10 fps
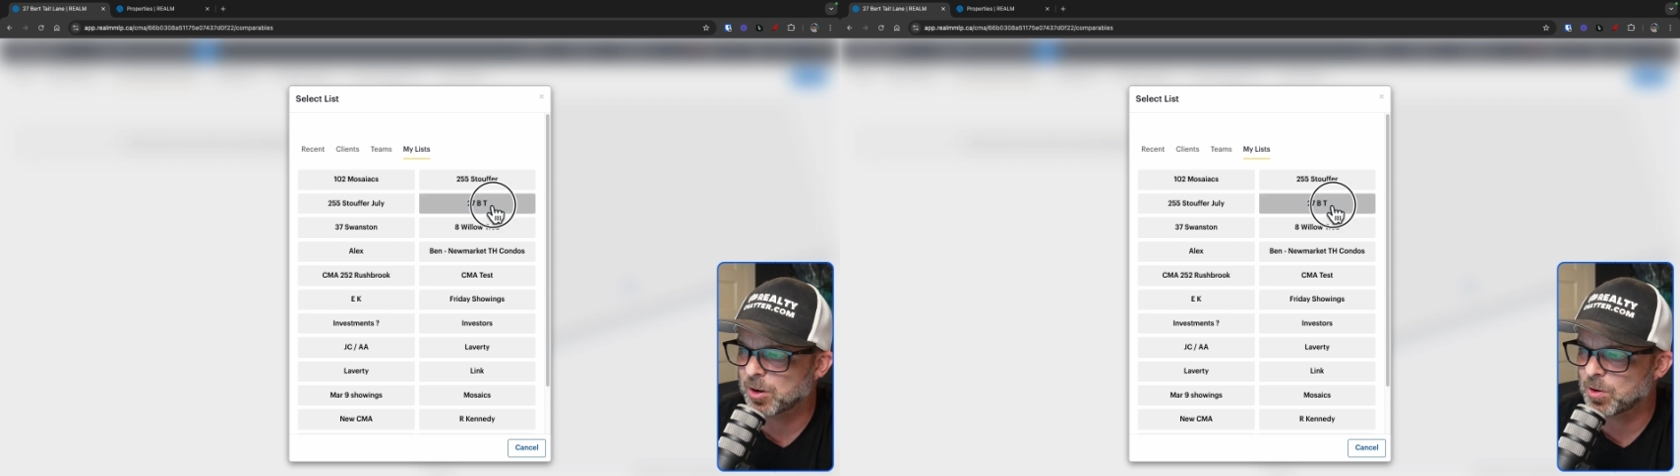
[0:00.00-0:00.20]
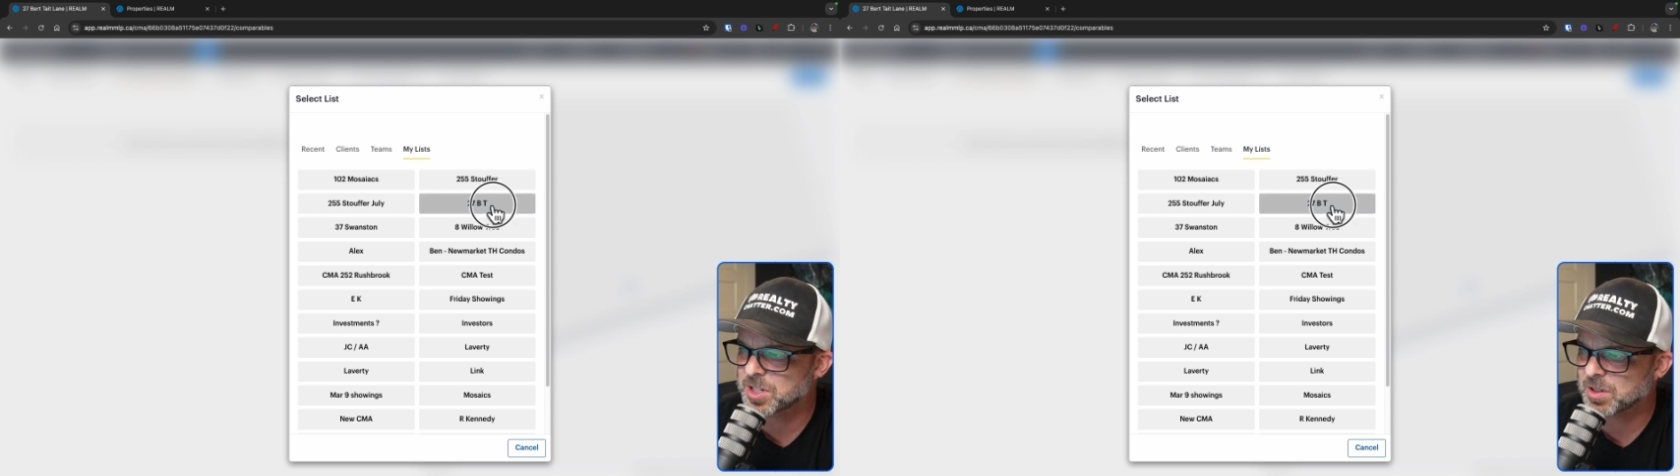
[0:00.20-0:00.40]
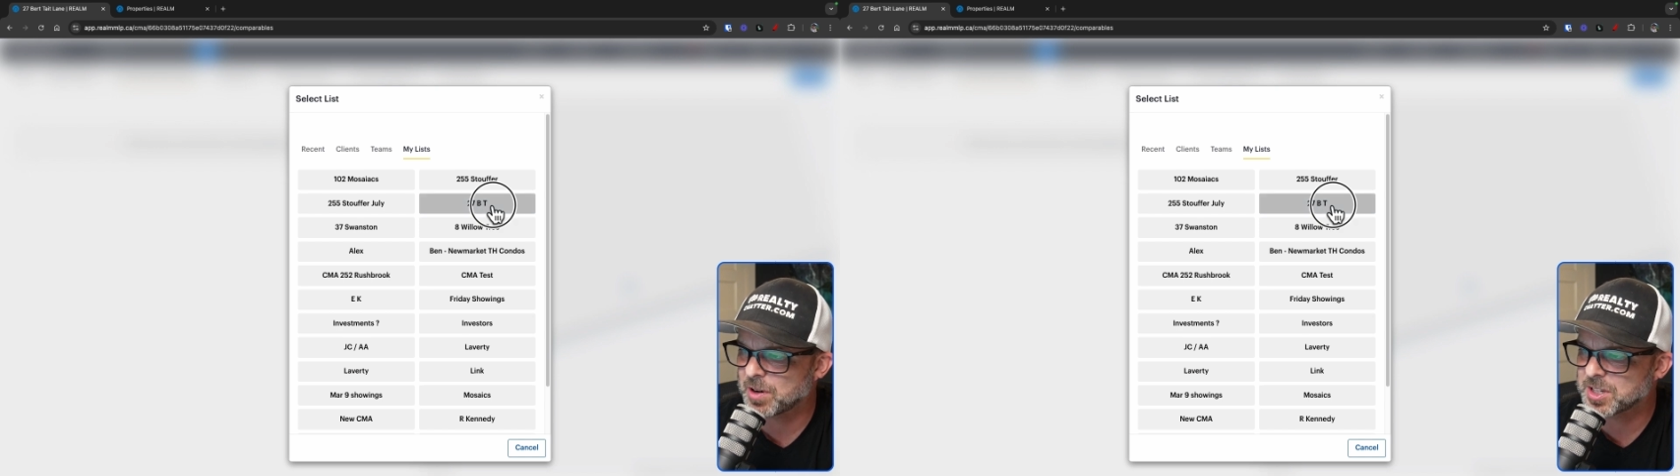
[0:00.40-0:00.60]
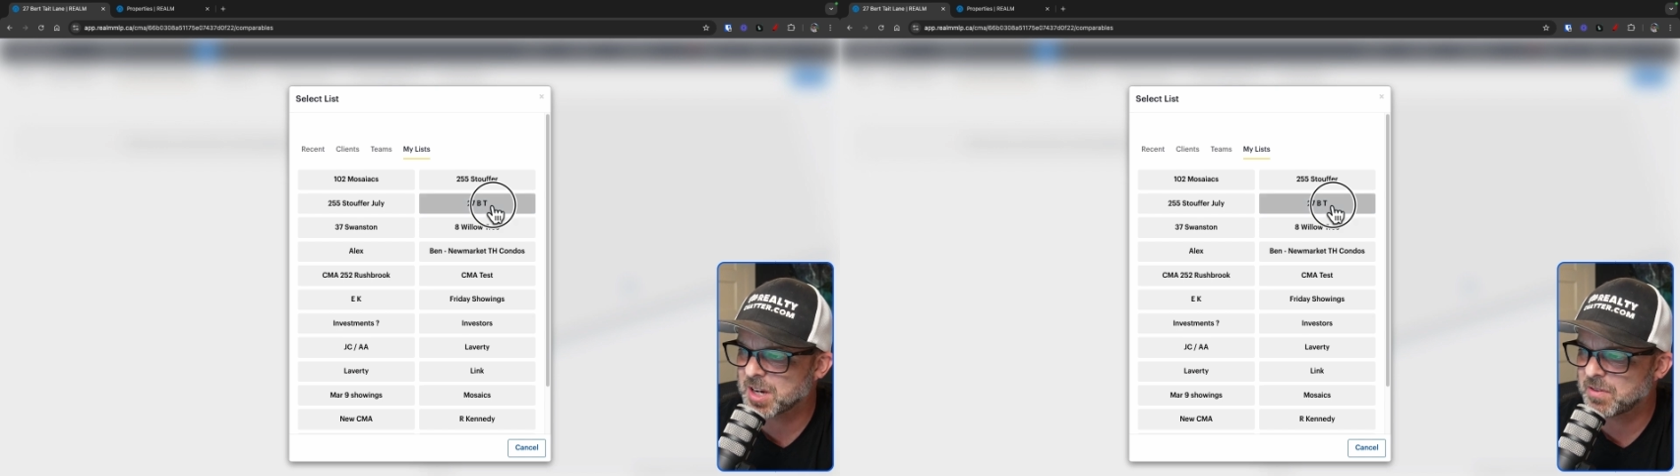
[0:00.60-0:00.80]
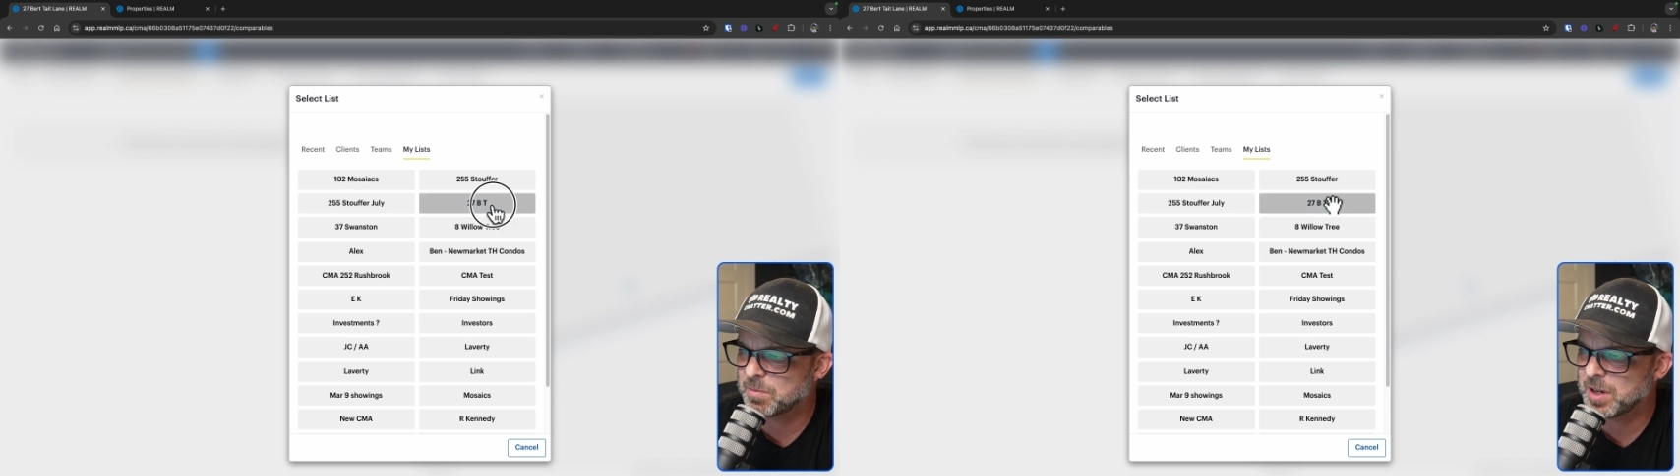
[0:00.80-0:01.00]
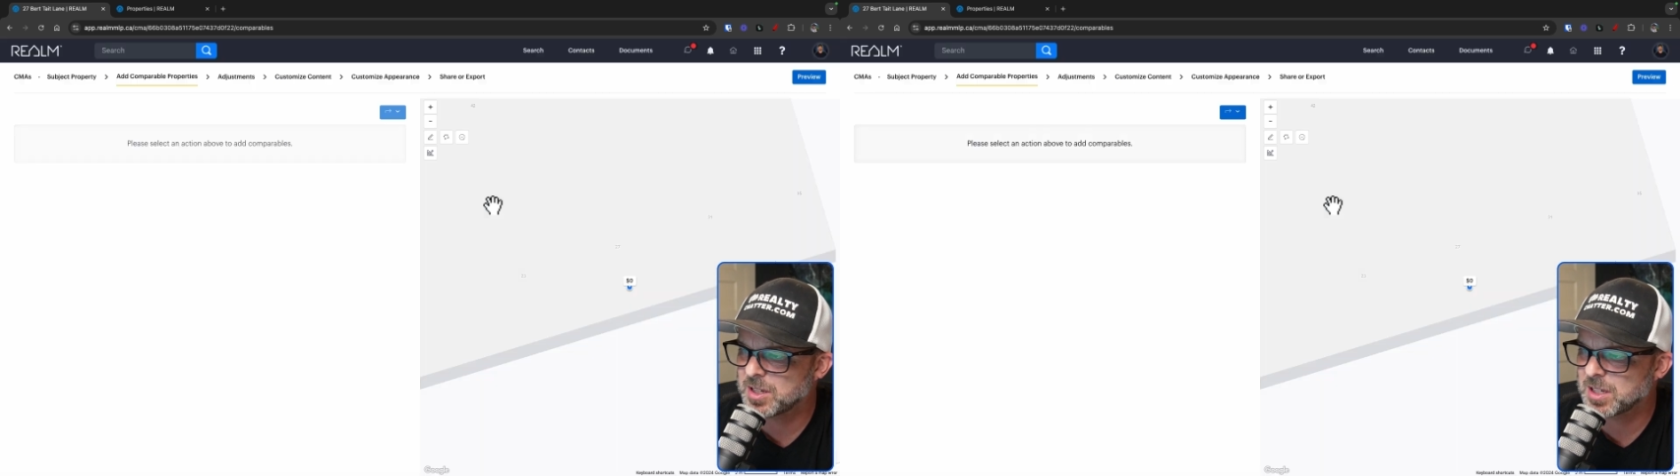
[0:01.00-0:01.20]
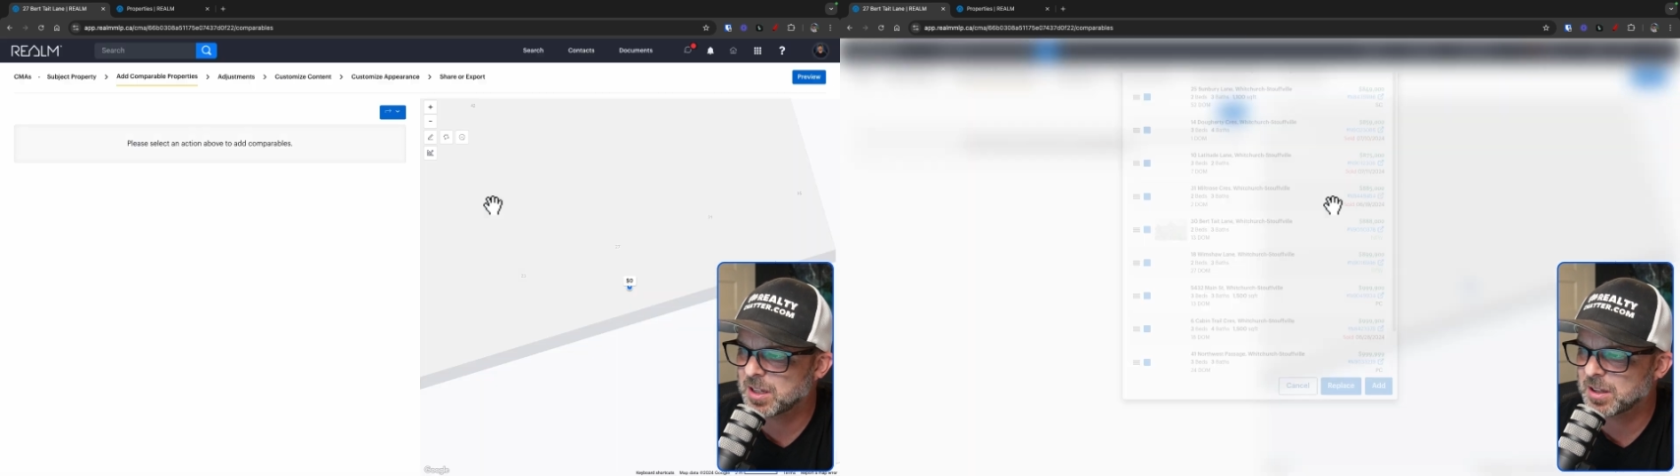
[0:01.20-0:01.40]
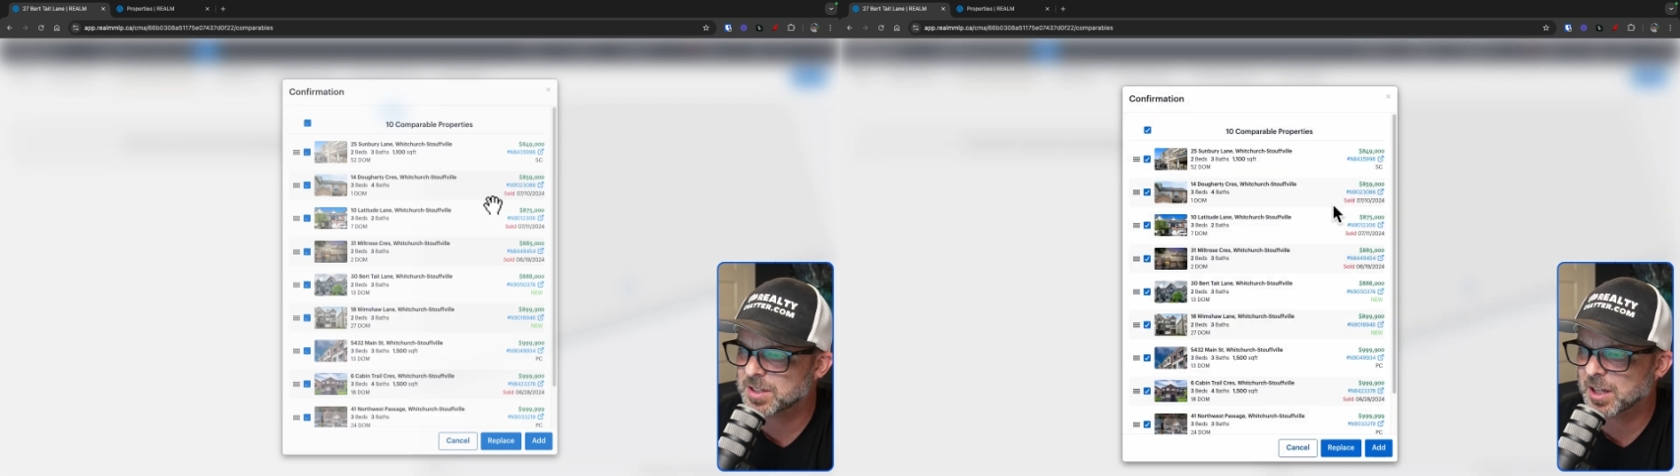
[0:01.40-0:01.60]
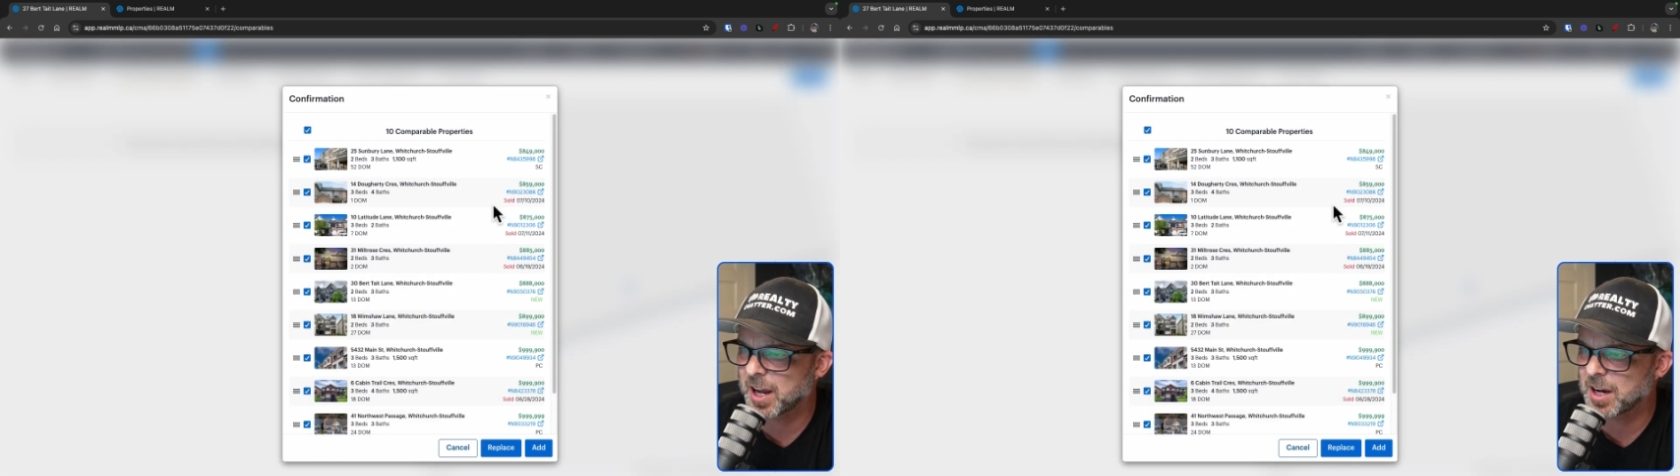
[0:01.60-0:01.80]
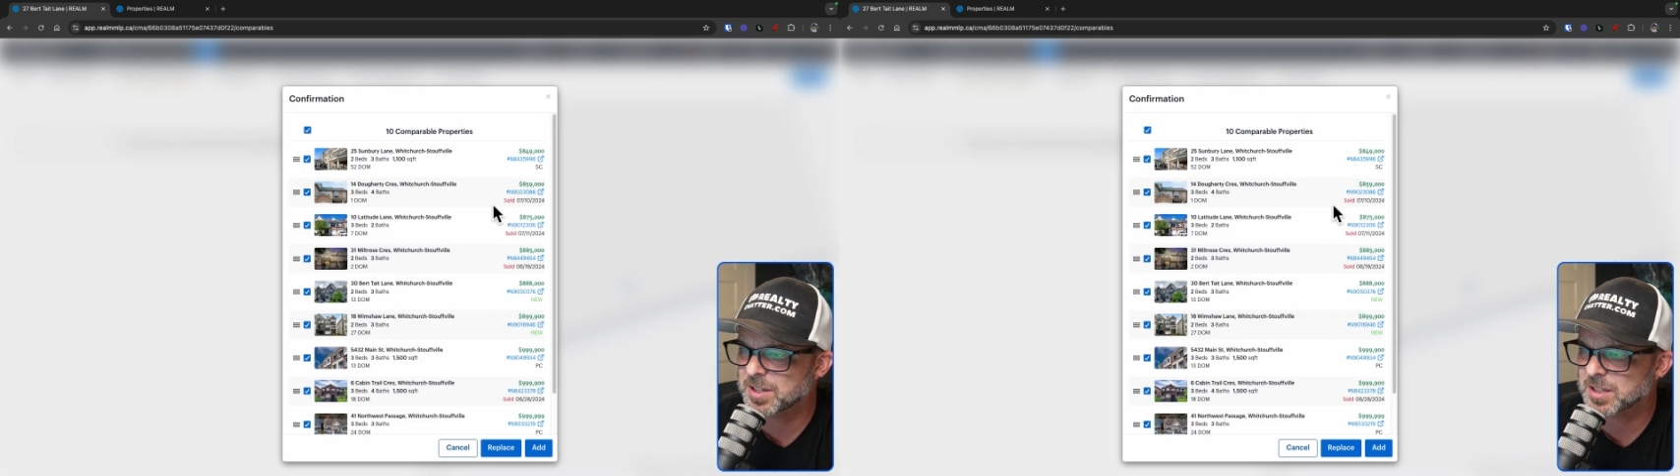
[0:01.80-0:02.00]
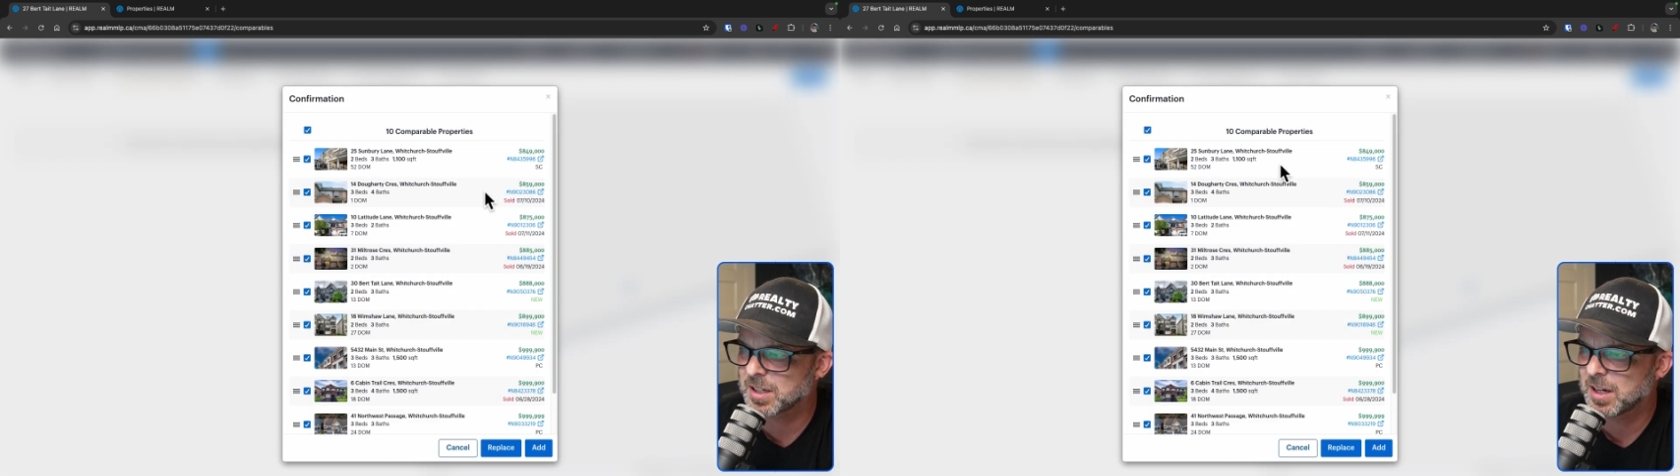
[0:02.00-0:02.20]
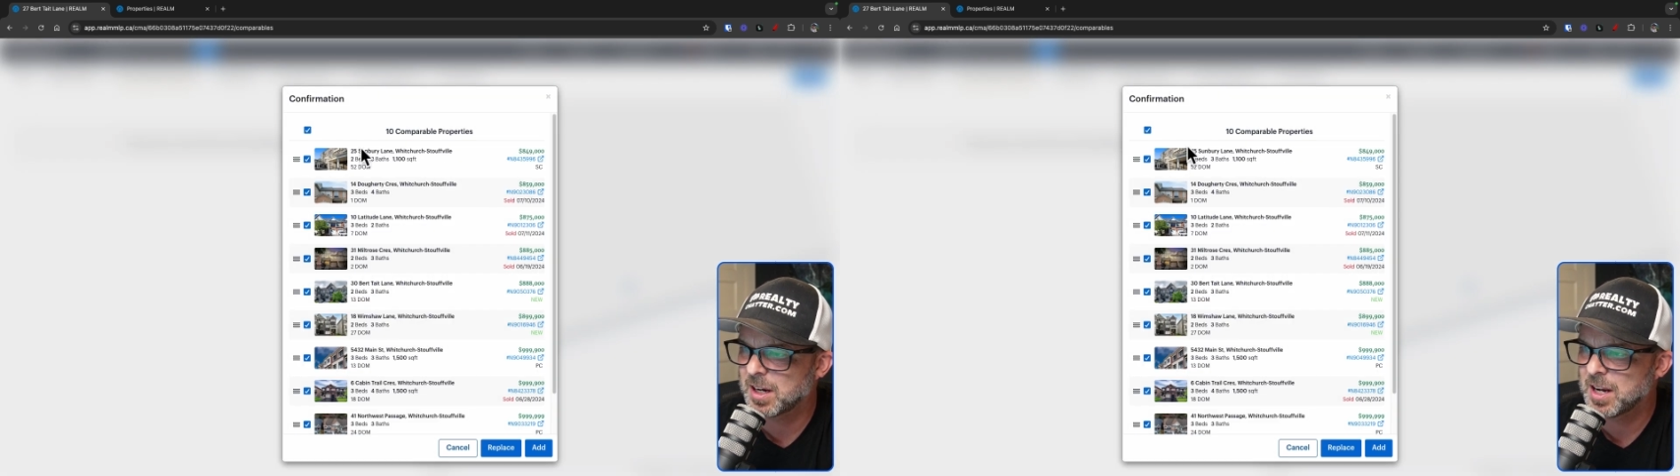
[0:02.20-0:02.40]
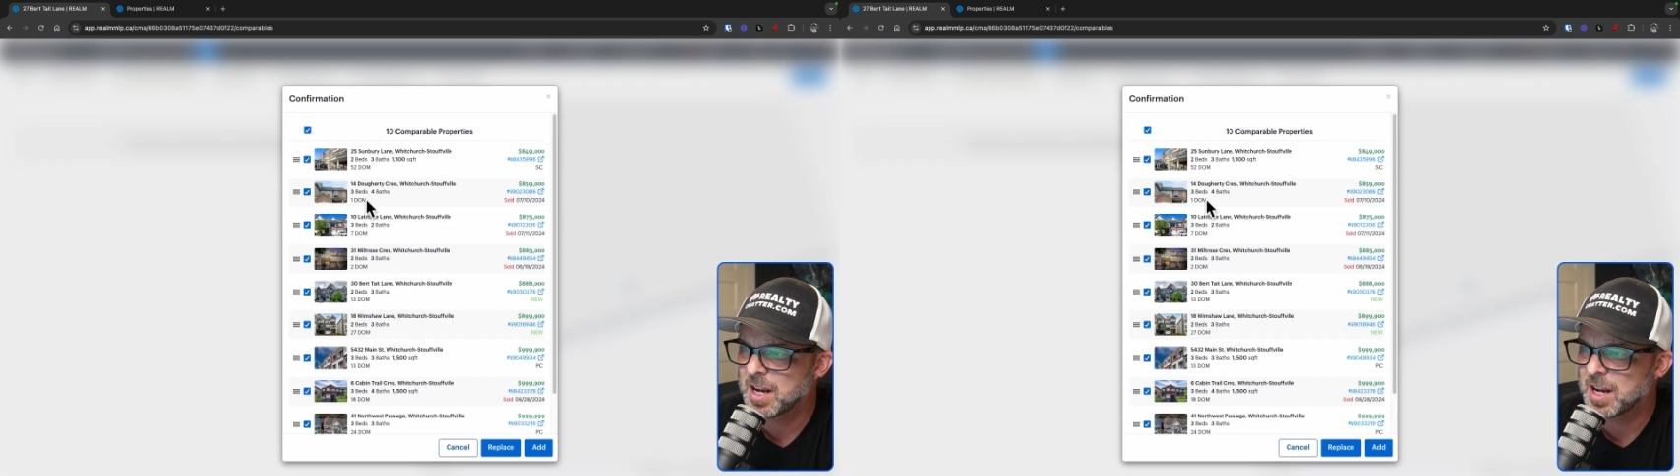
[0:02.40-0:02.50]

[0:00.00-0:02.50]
of course, 27 BT in this case.